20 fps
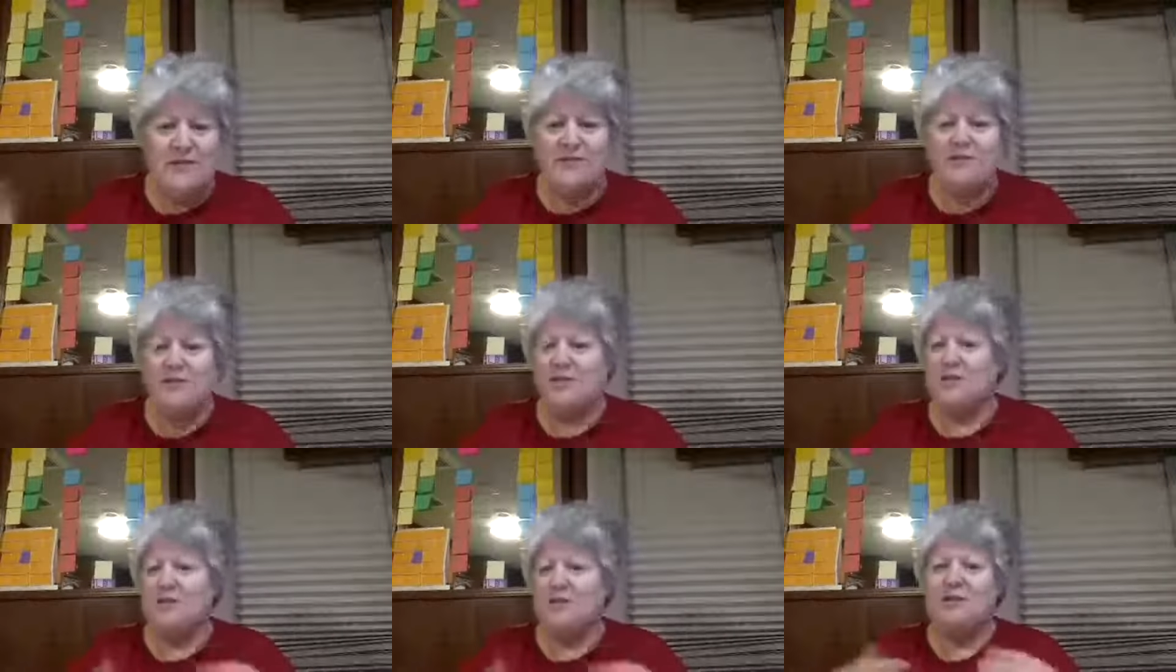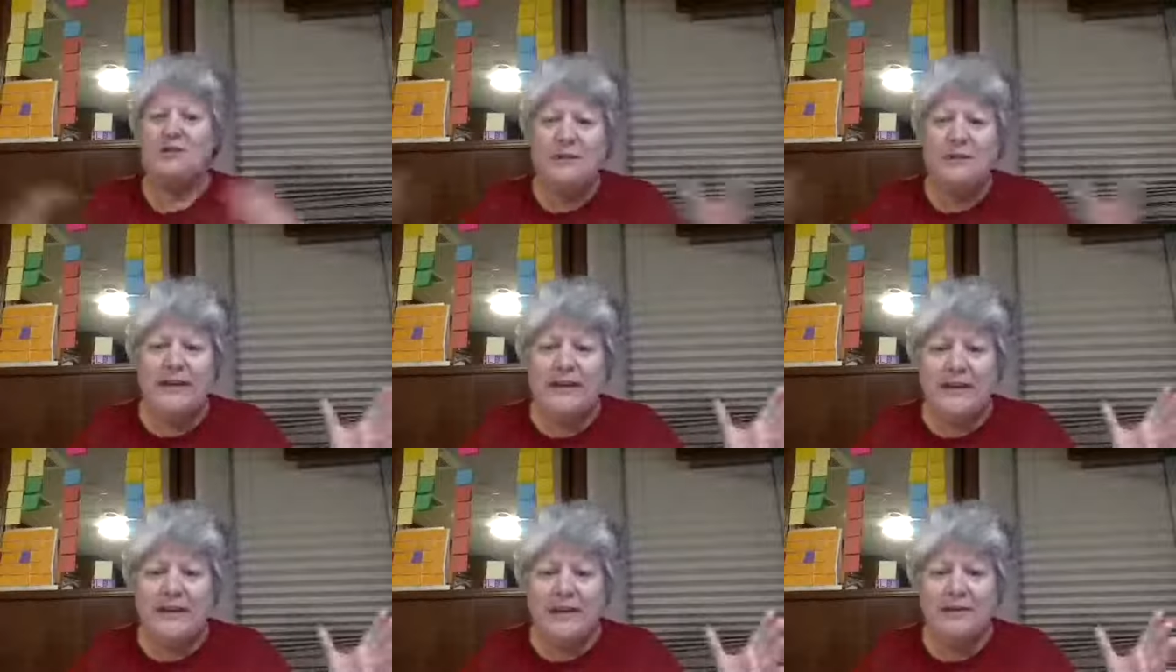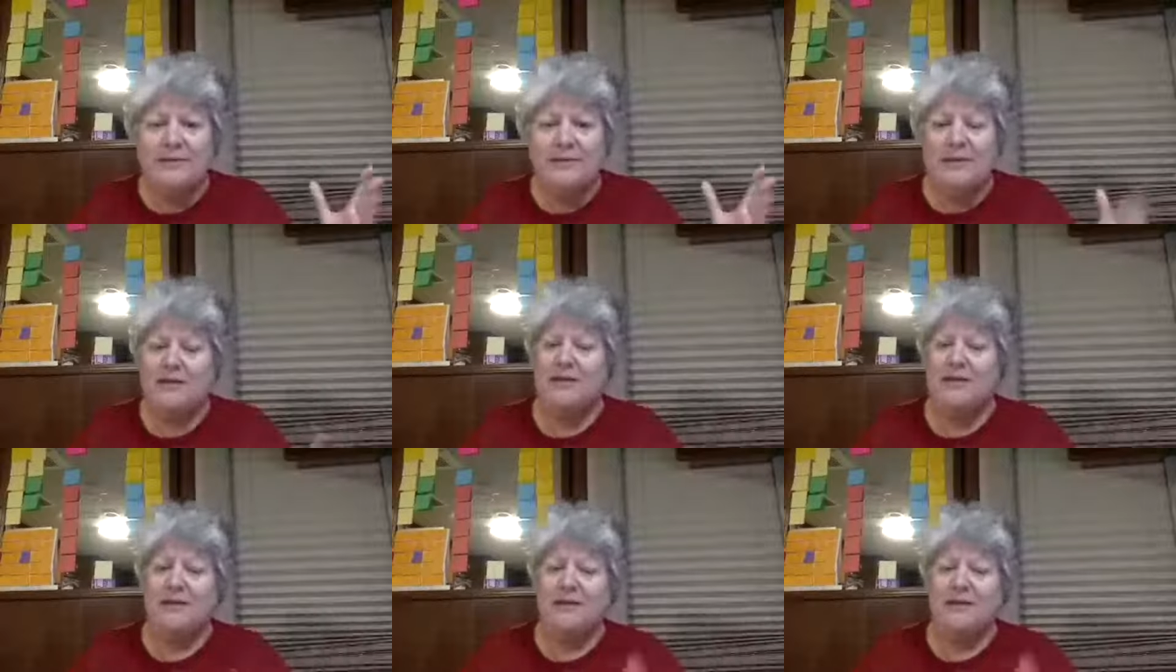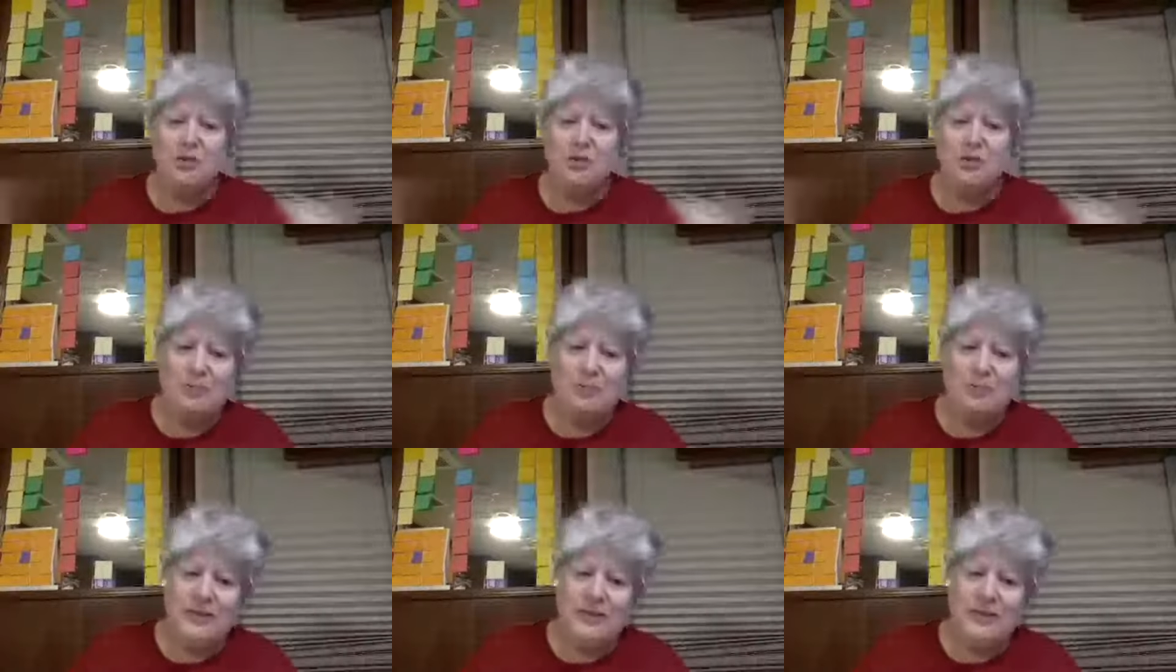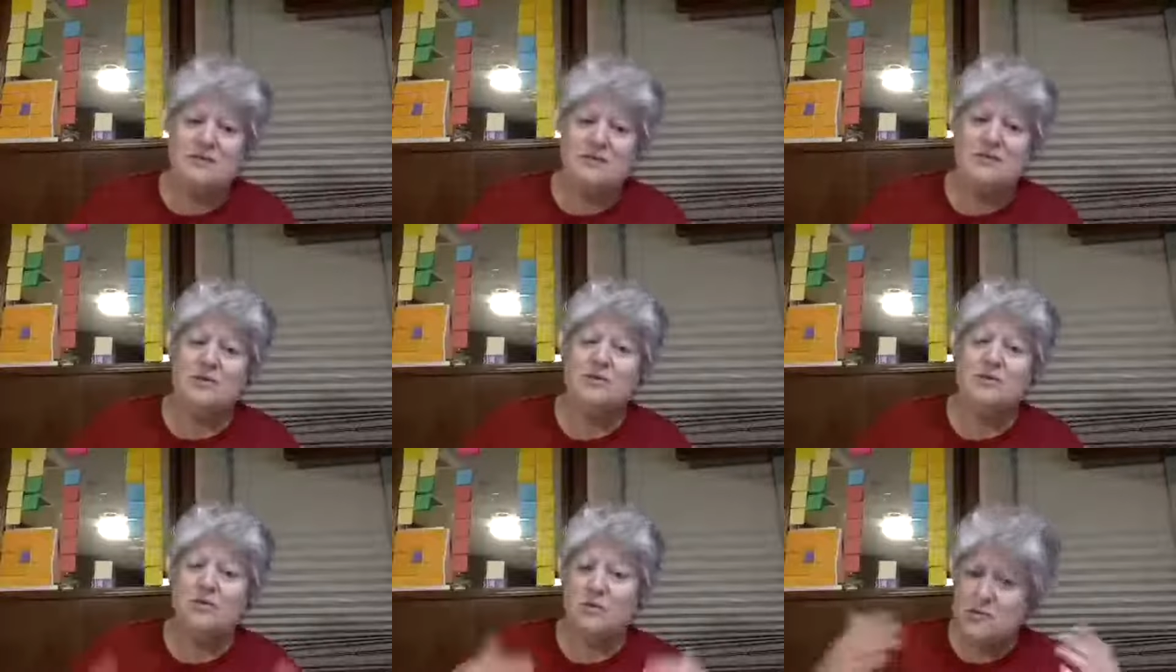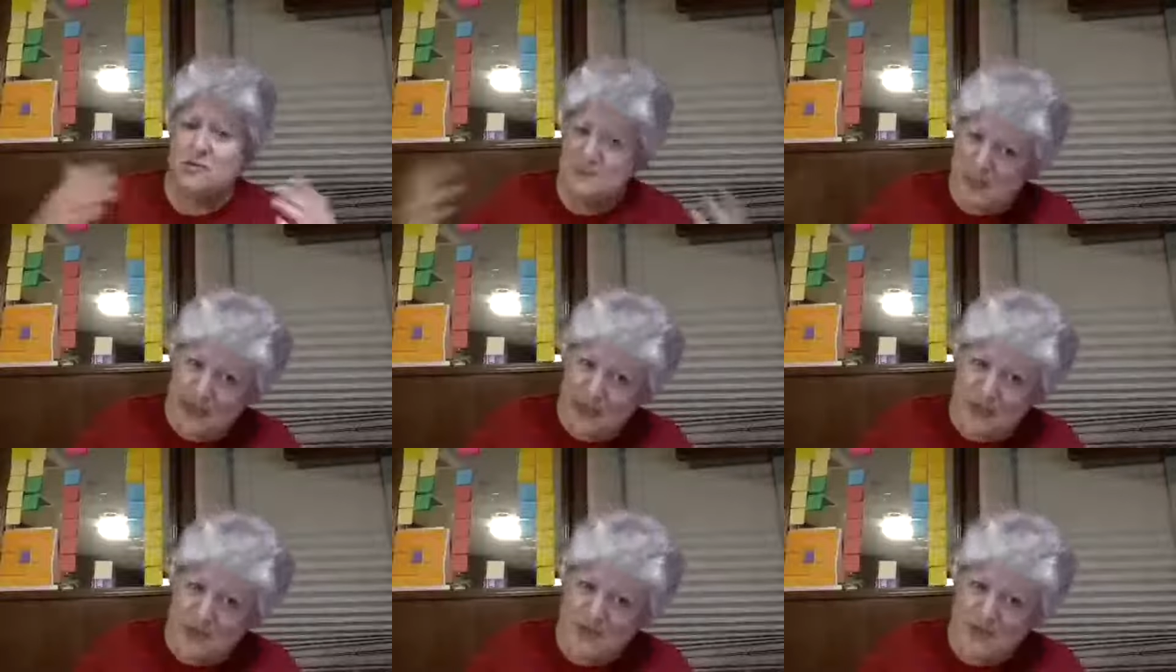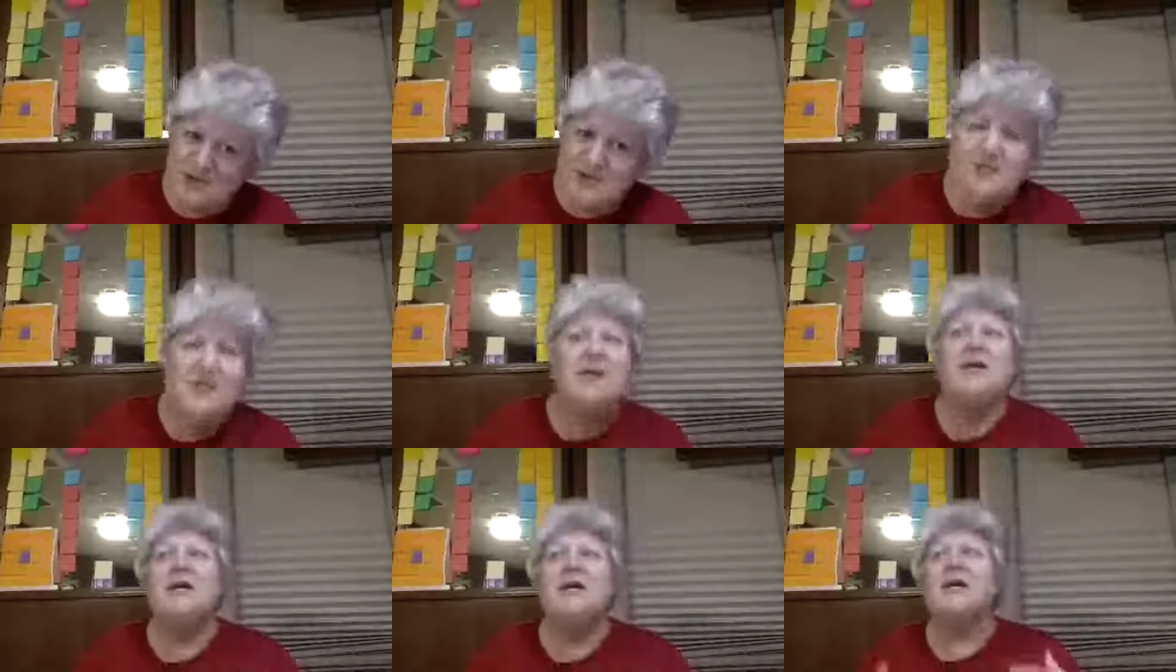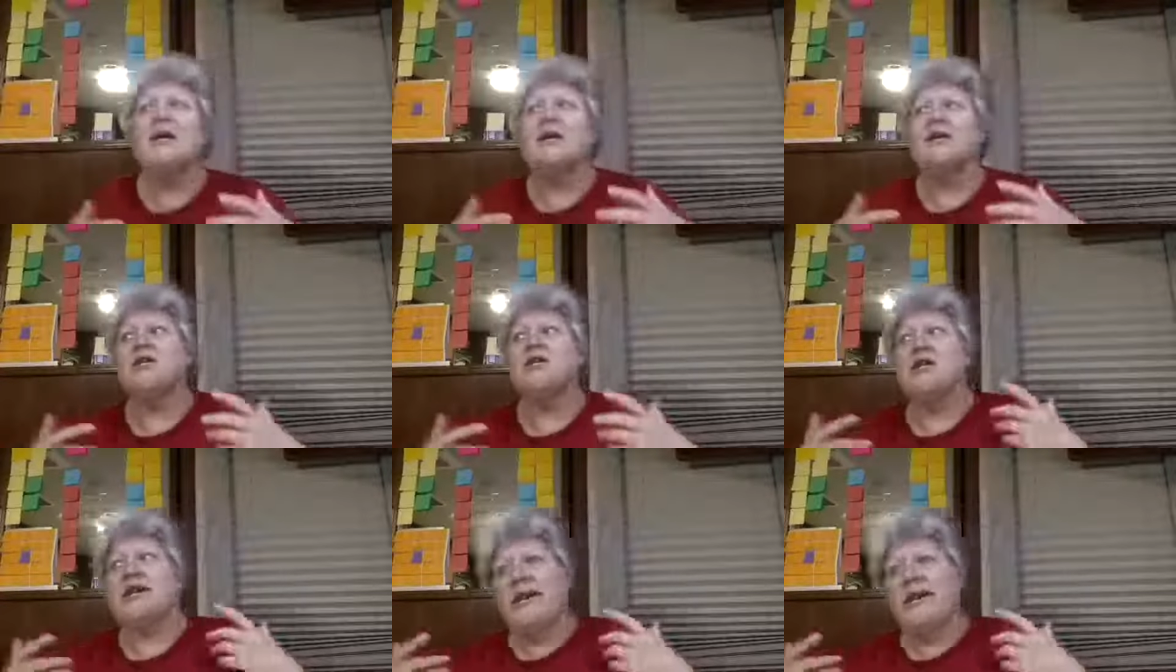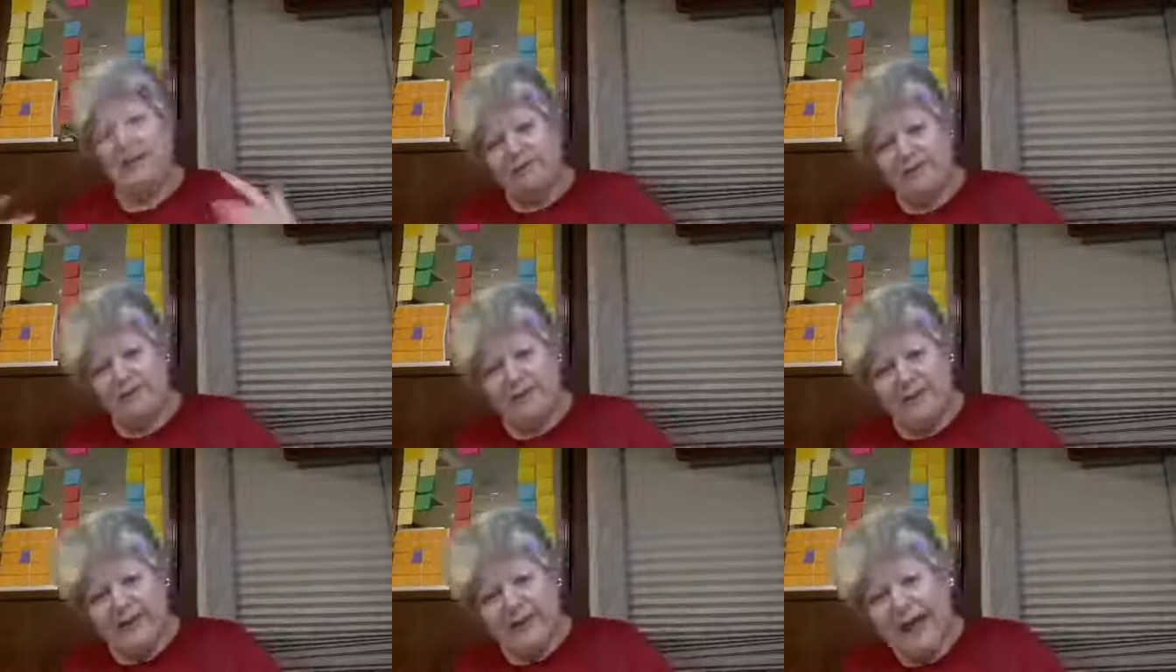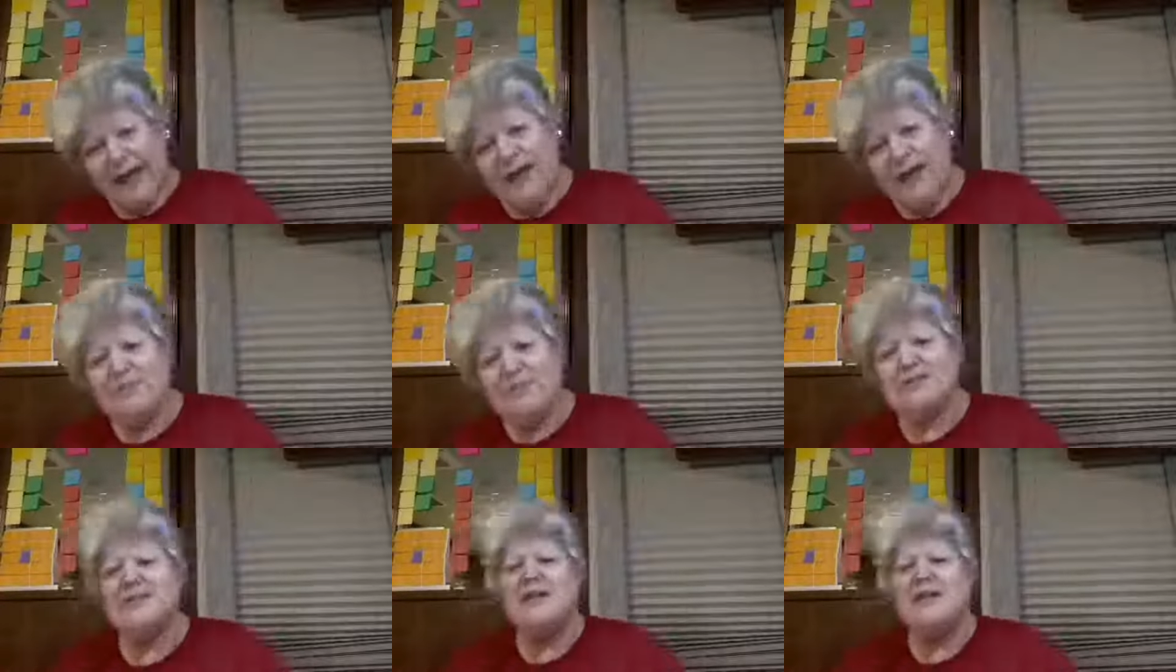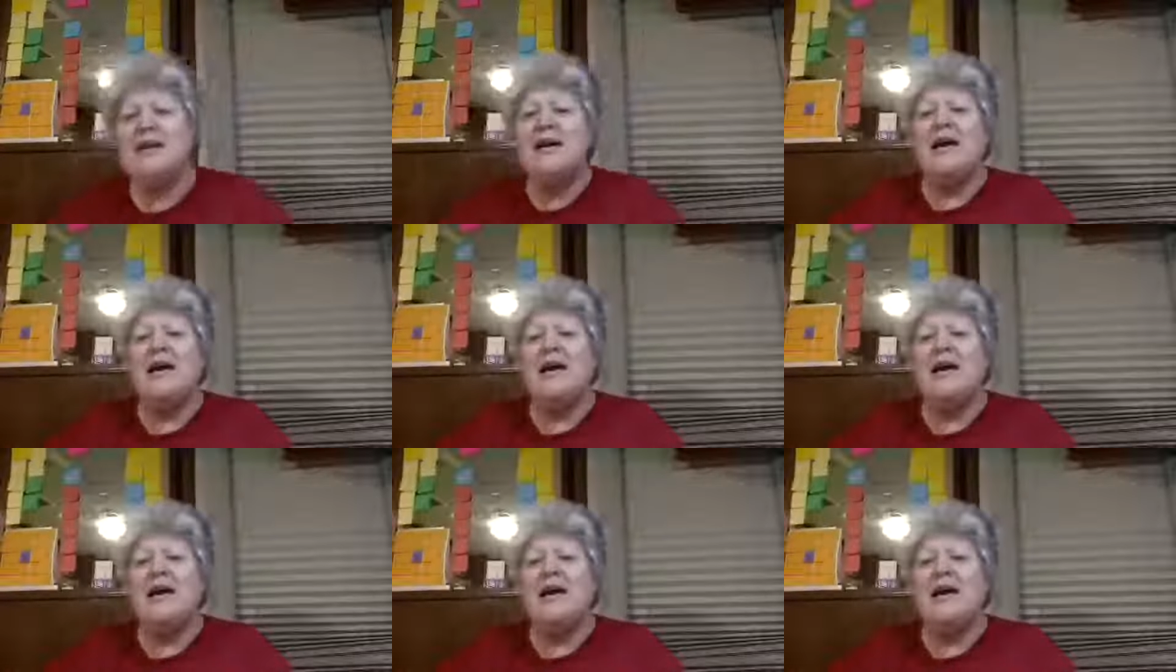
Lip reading: She didn't do anything, but then it's a new place, so new smells, got to check everything out.